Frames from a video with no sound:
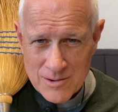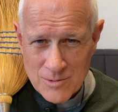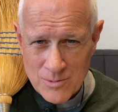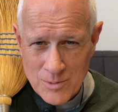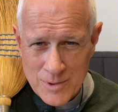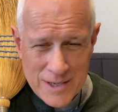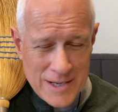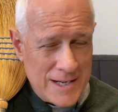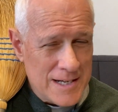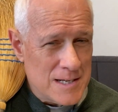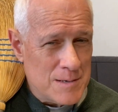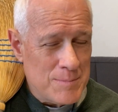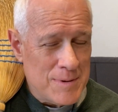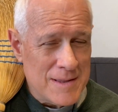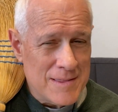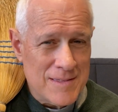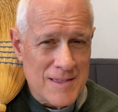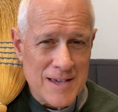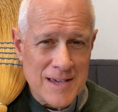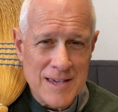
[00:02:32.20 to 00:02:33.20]
We need to be
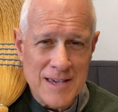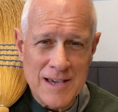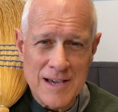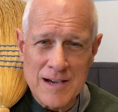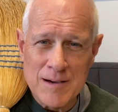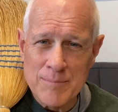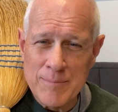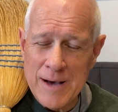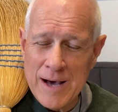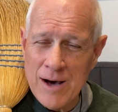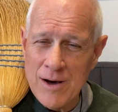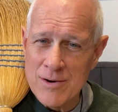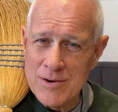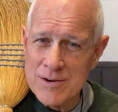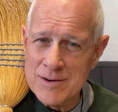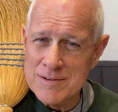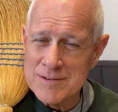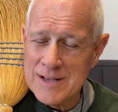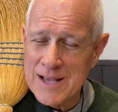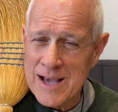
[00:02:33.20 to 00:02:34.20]
thinking
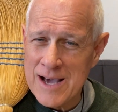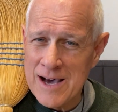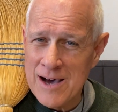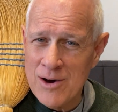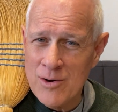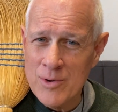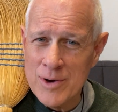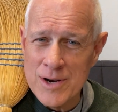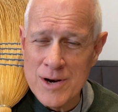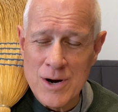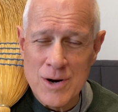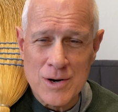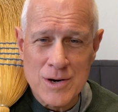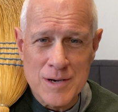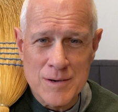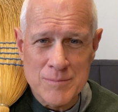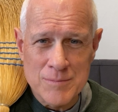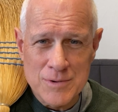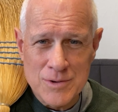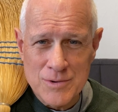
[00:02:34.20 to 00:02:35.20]
about how in our
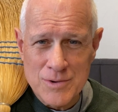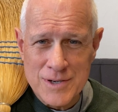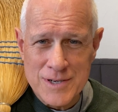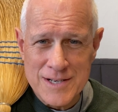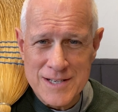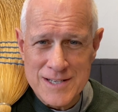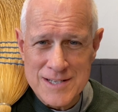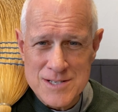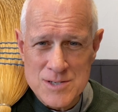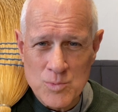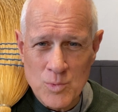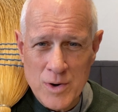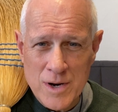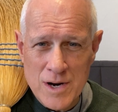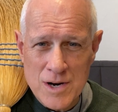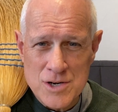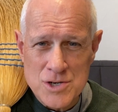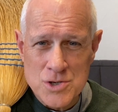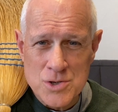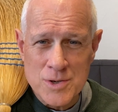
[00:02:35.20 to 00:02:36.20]
communities we
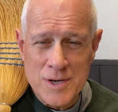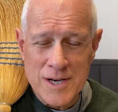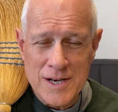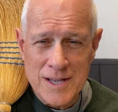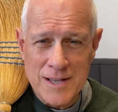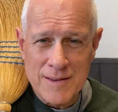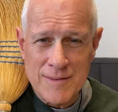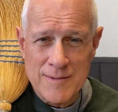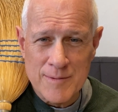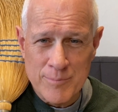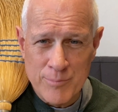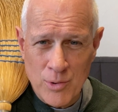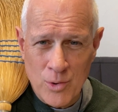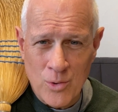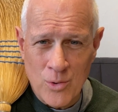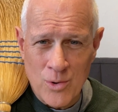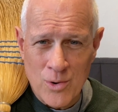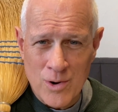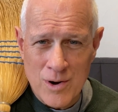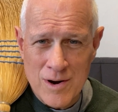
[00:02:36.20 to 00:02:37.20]
are treating the
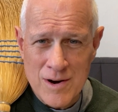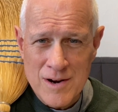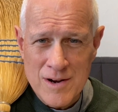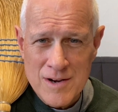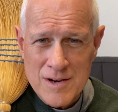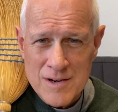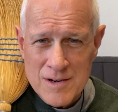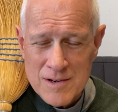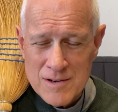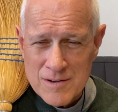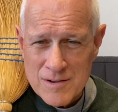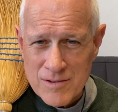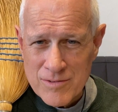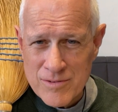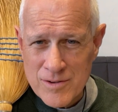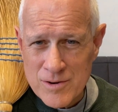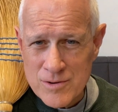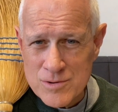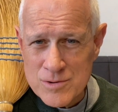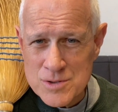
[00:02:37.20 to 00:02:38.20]
poor,
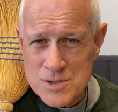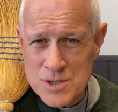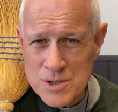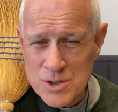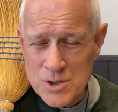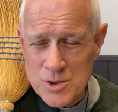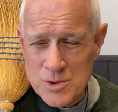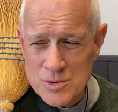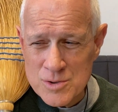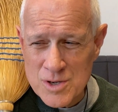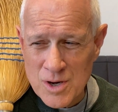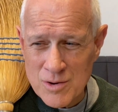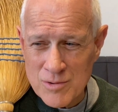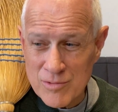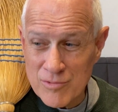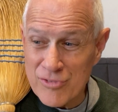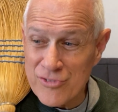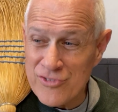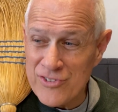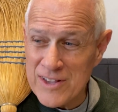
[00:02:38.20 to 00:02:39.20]
those who
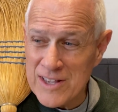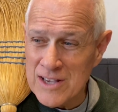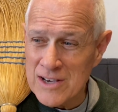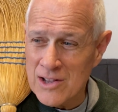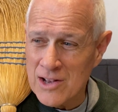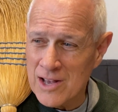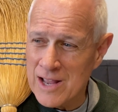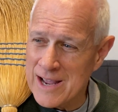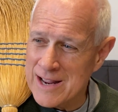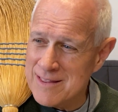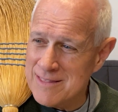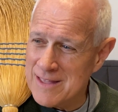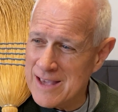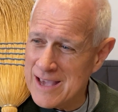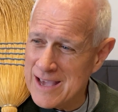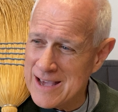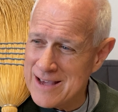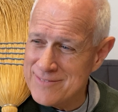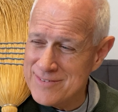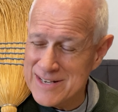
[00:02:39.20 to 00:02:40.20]
don't feel like they
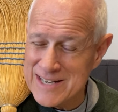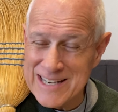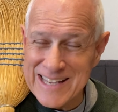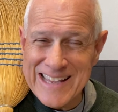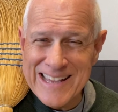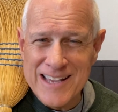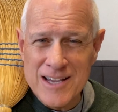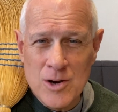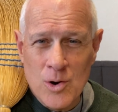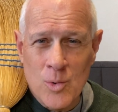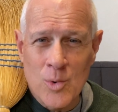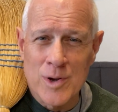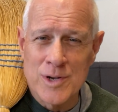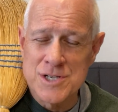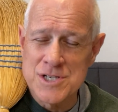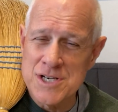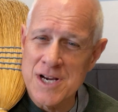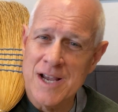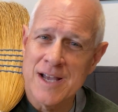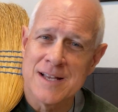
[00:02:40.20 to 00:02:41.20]
have an equal
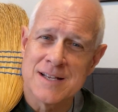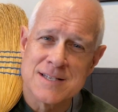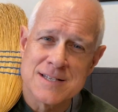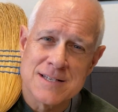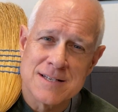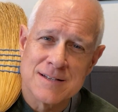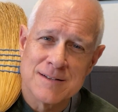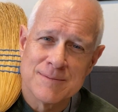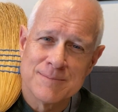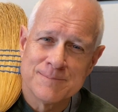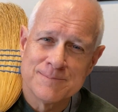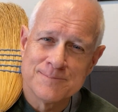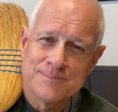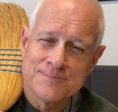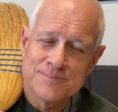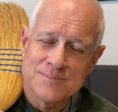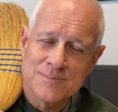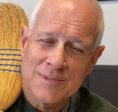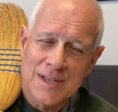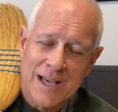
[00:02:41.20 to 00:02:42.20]
chance.
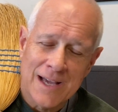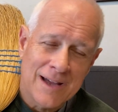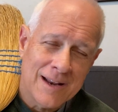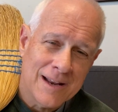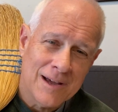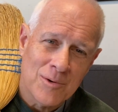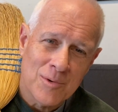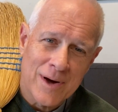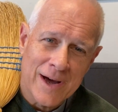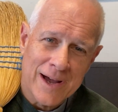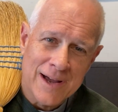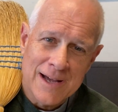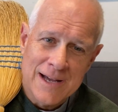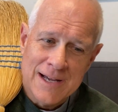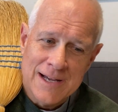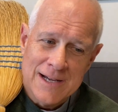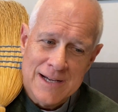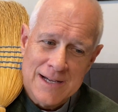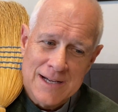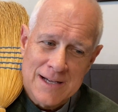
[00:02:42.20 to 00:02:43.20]
Anyway,
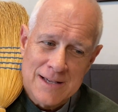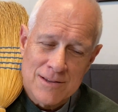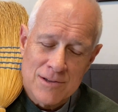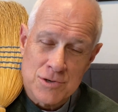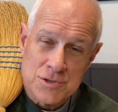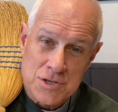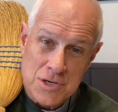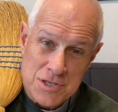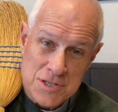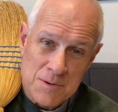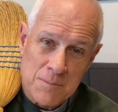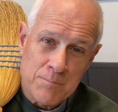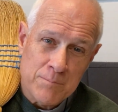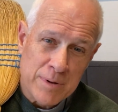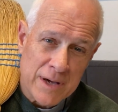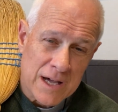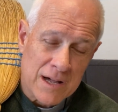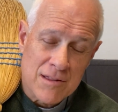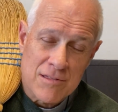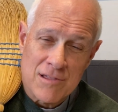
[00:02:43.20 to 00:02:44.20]
those are some
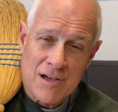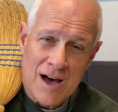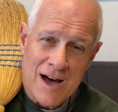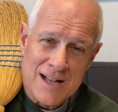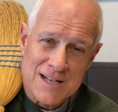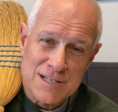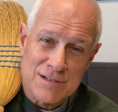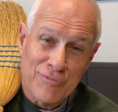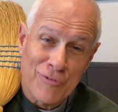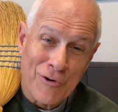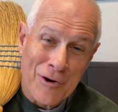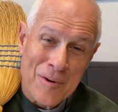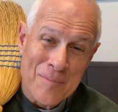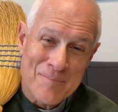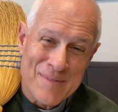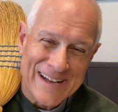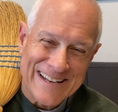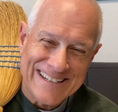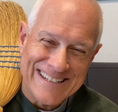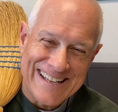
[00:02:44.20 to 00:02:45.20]
big thoughts for a
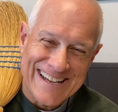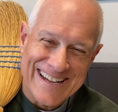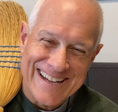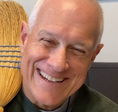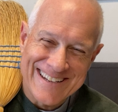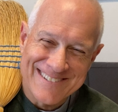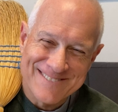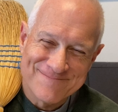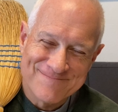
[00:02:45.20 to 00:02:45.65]
Monday.